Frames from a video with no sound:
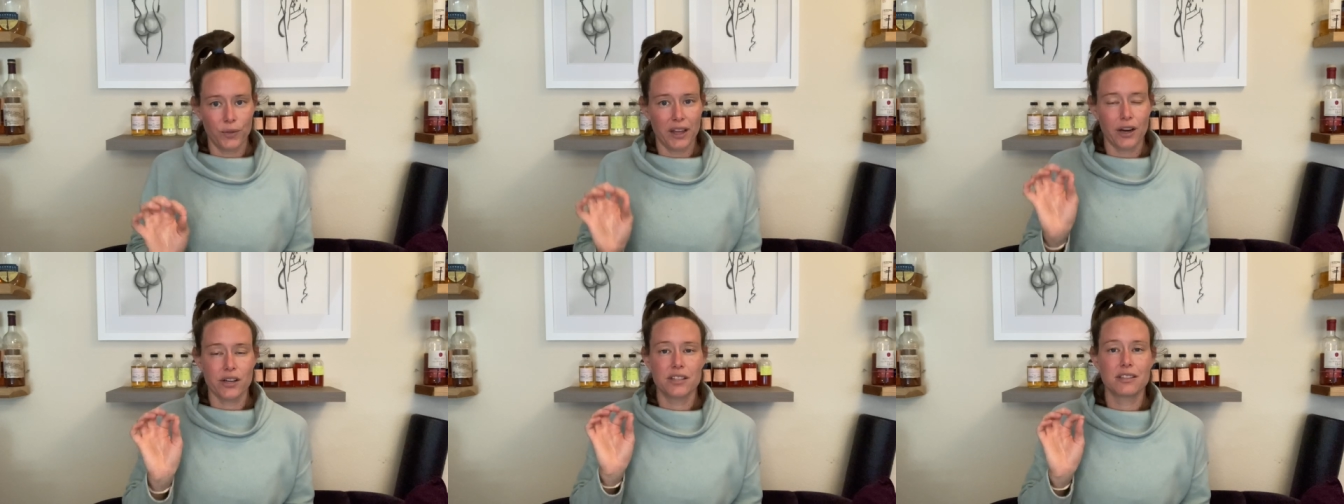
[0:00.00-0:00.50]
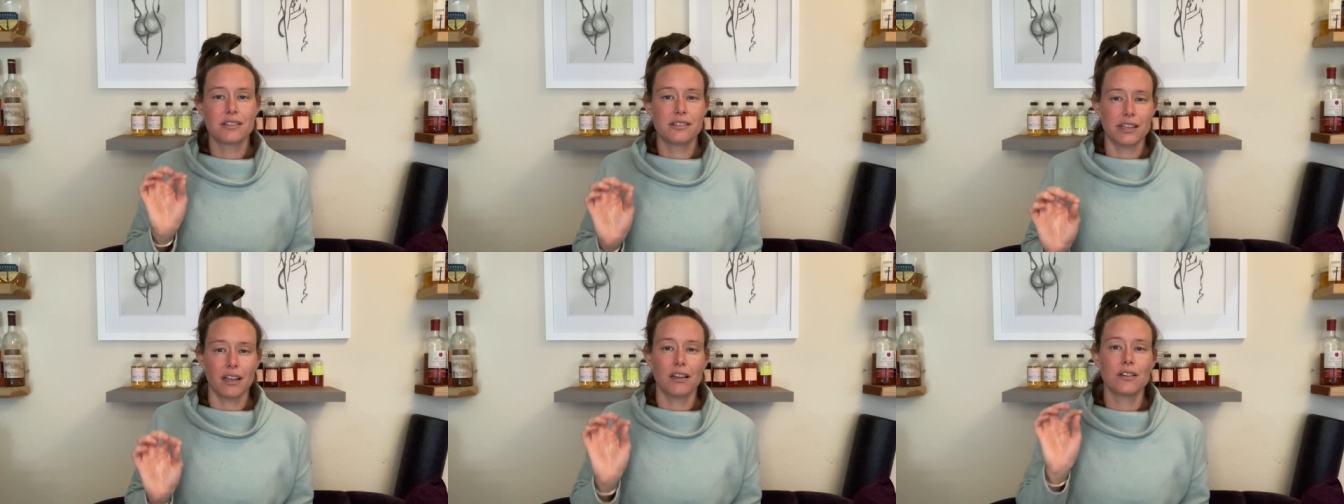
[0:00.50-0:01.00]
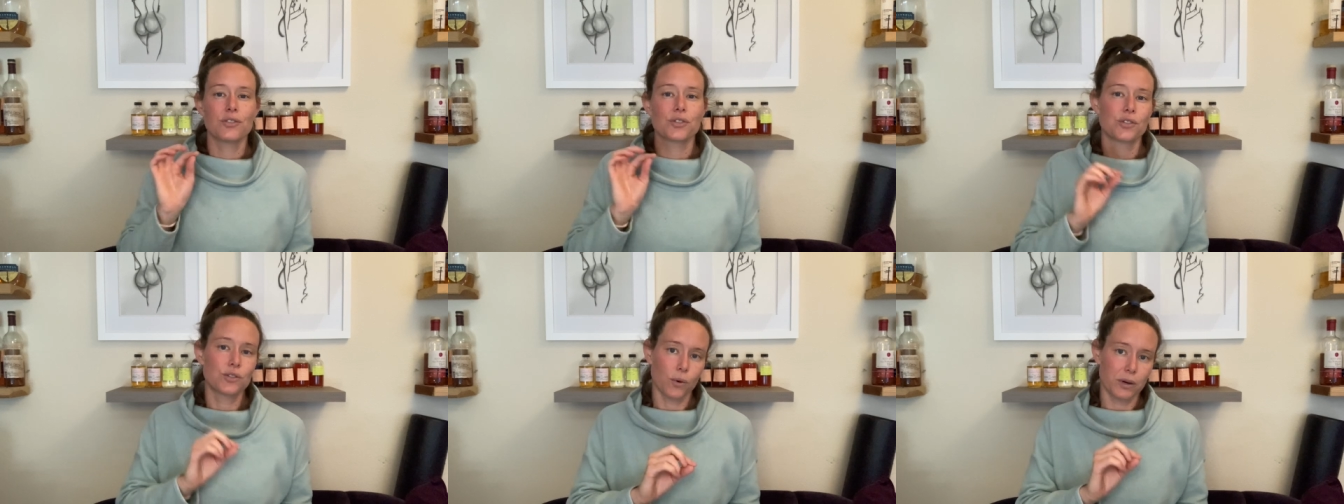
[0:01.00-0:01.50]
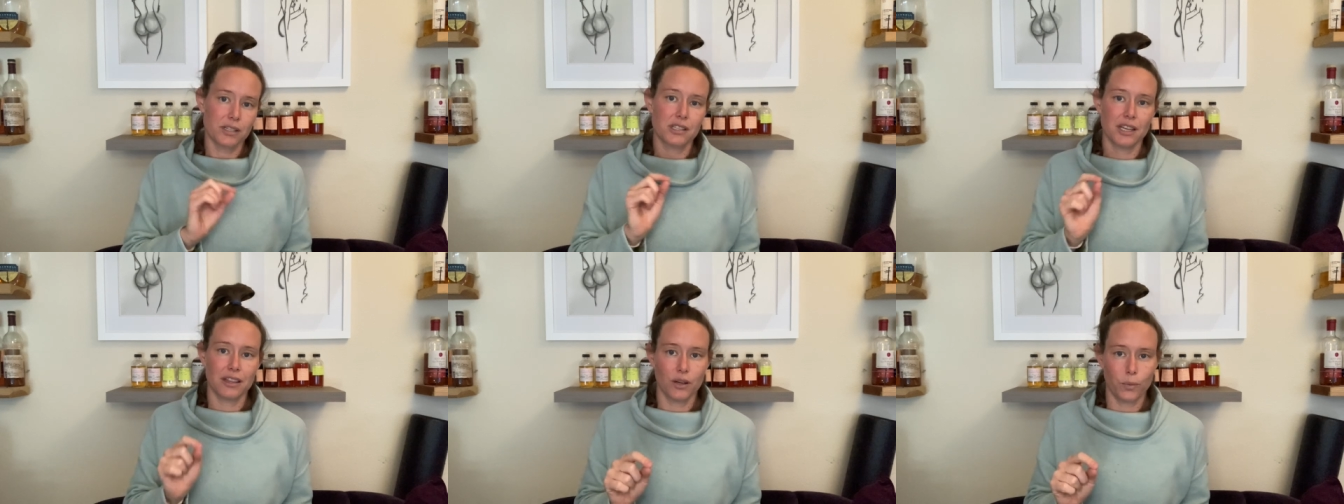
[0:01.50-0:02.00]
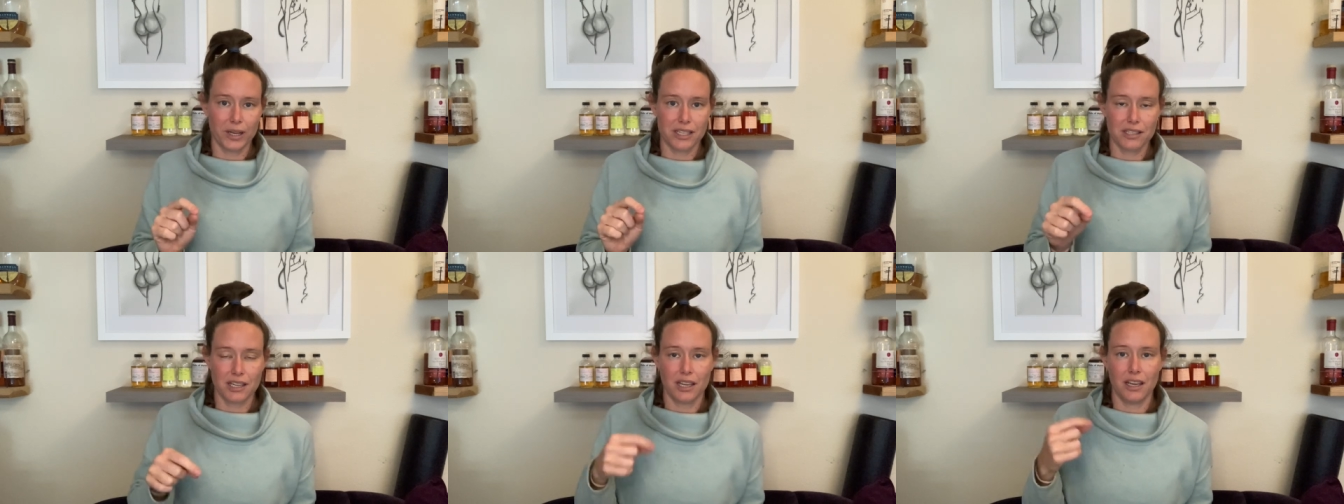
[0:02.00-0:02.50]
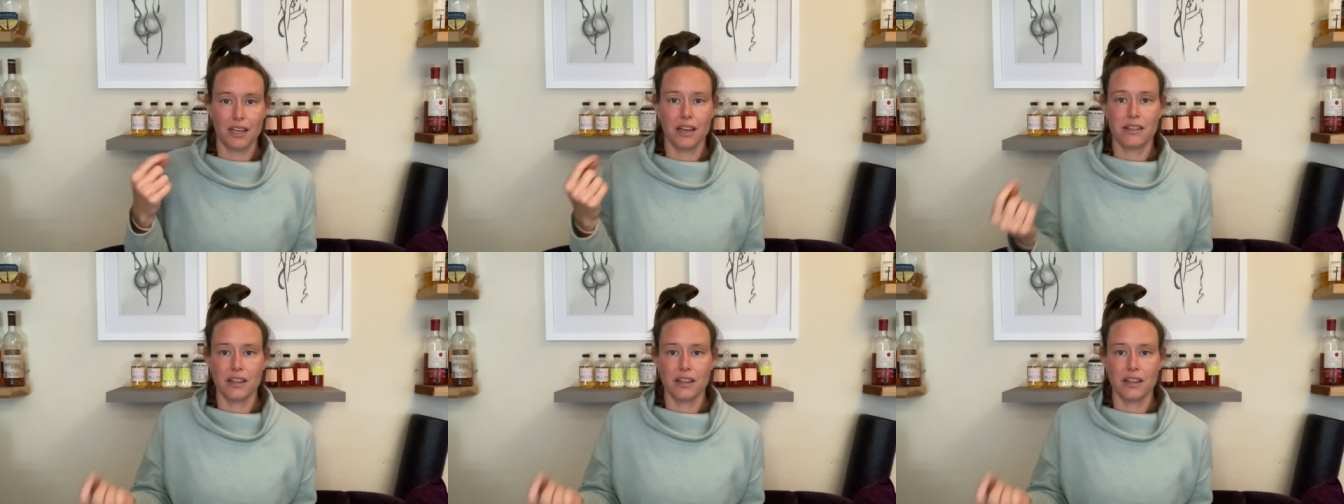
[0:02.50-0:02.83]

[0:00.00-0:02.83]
they are still sourcing the whiskey